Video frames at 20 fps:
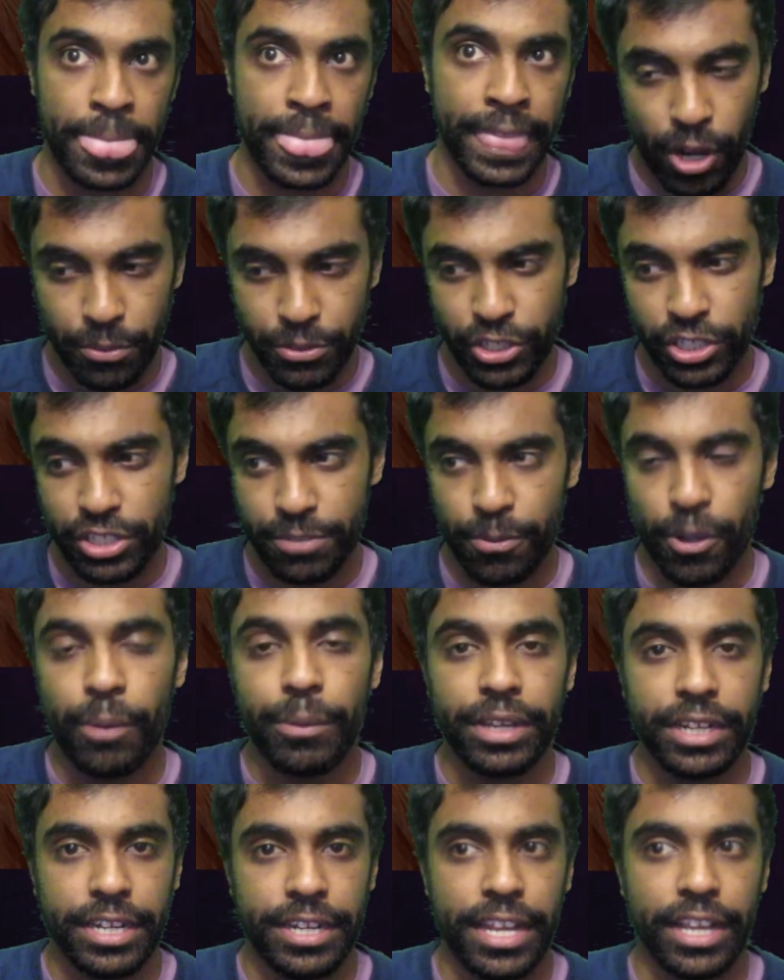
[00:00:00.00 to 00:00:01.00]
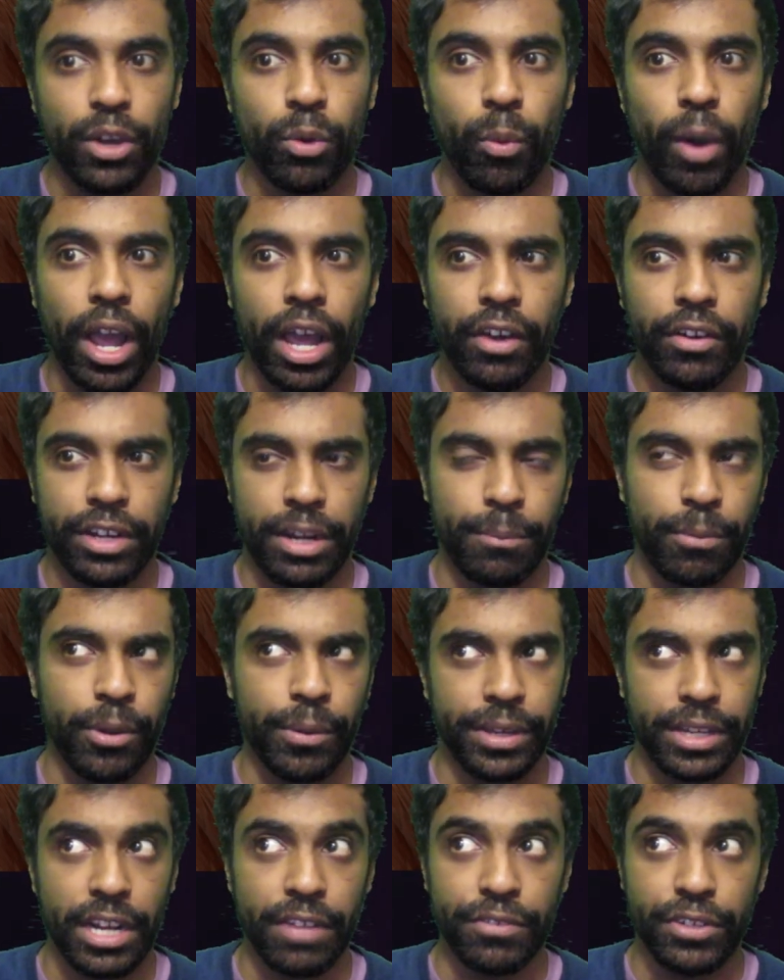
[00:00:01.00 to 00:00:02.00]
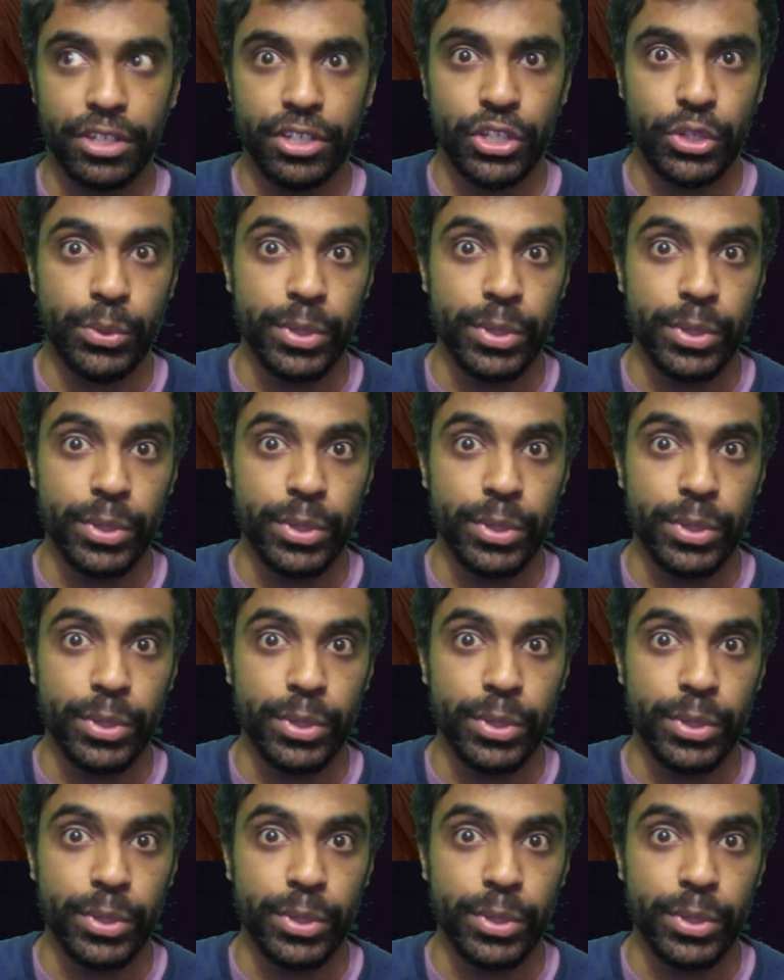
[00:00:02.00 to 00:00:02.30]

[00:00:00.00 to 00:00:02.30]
That project's probably going to take a while, and I'm probably going to have